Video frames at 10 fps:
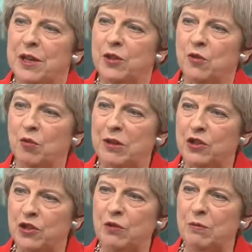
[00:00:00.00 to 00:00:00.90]
there will be
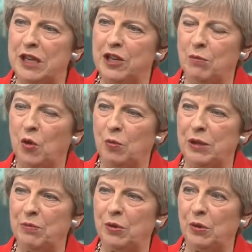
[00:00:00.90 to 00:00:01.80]
2 million more
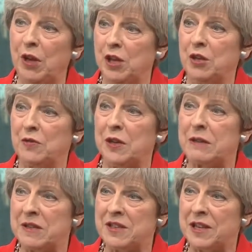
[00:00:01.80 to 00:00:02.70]
people over
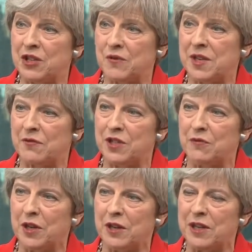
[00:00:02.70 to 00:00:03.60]
the age of
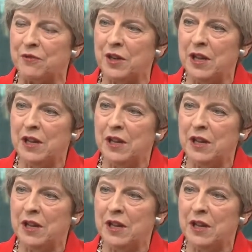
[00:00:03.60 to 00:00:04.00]
75.